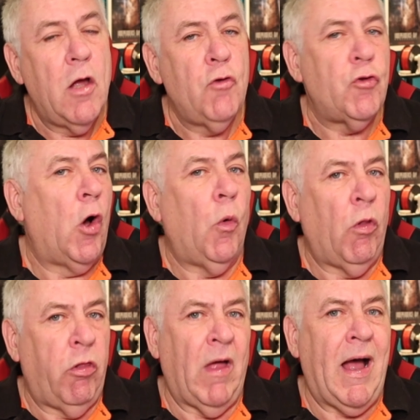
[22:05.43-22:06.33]
So
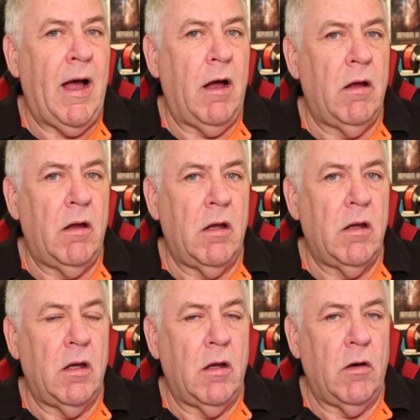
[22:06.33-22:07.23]
that
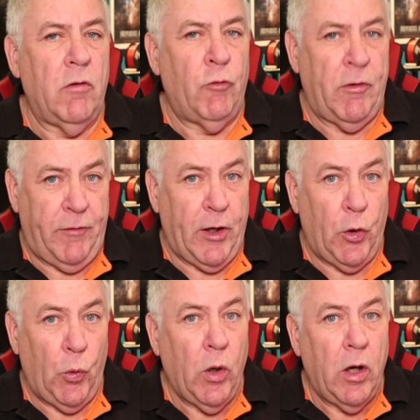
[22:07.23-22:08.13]

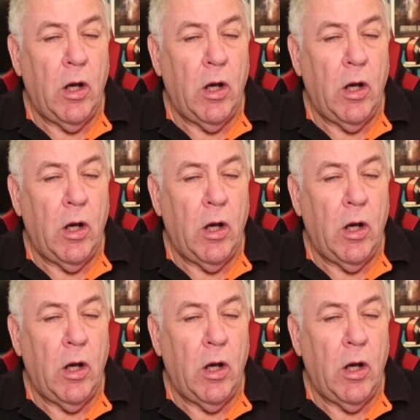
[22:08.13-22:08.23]
review